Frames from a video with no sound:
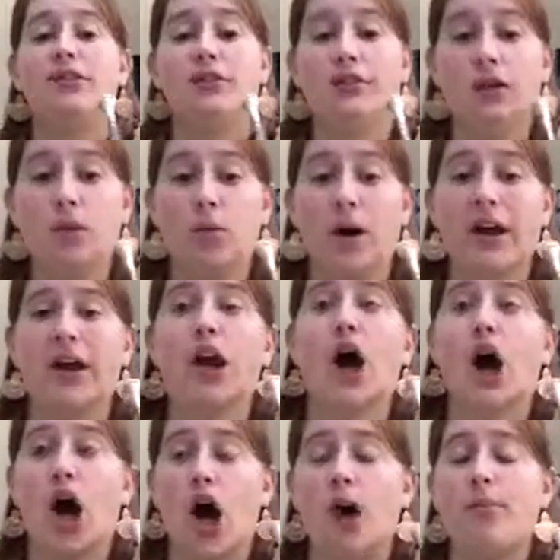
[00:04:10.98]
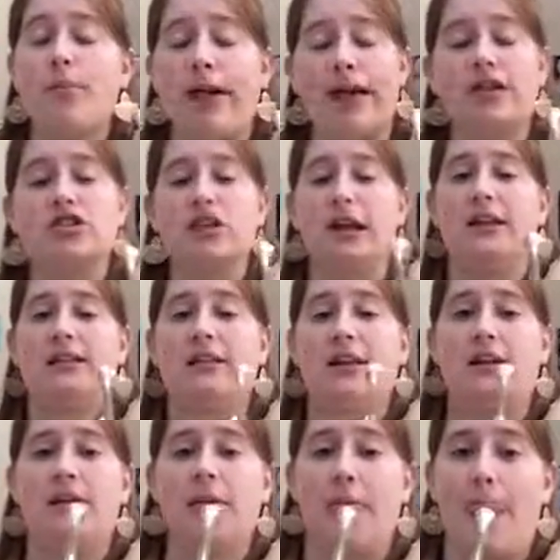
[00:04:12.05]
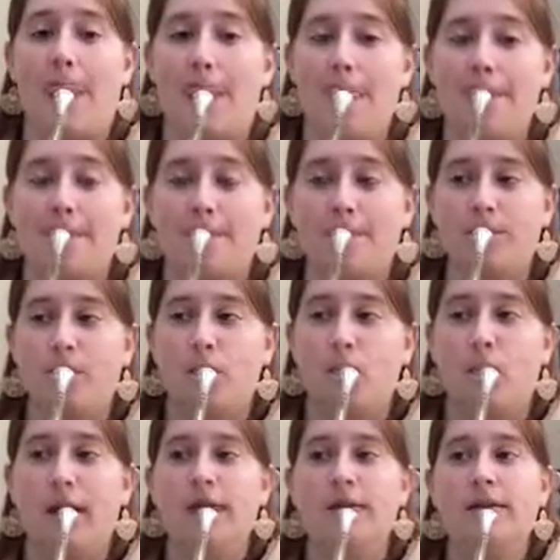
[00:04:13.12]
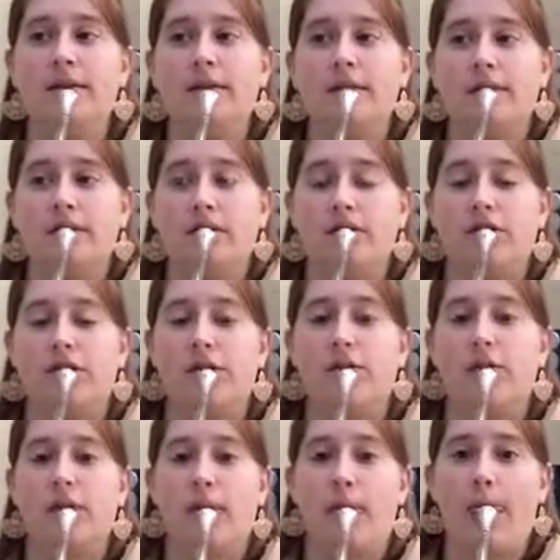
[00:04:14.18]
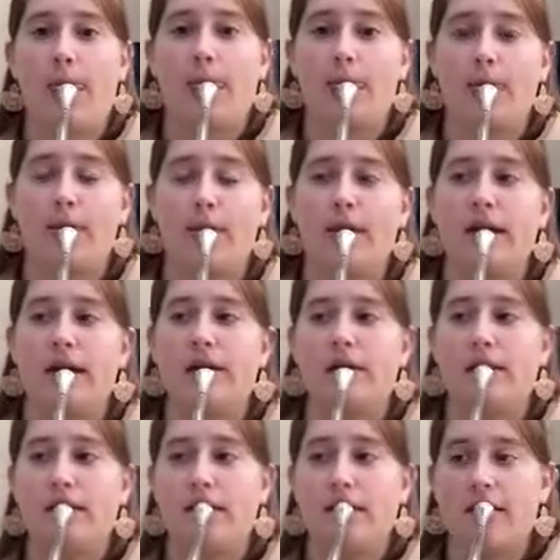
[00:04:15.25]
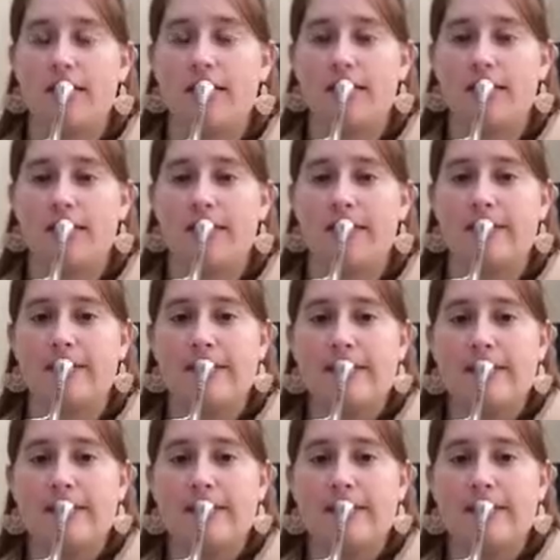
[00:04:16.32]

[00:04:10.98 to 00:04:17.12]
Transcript: 51 on page 19. 1, 2, 3, 4.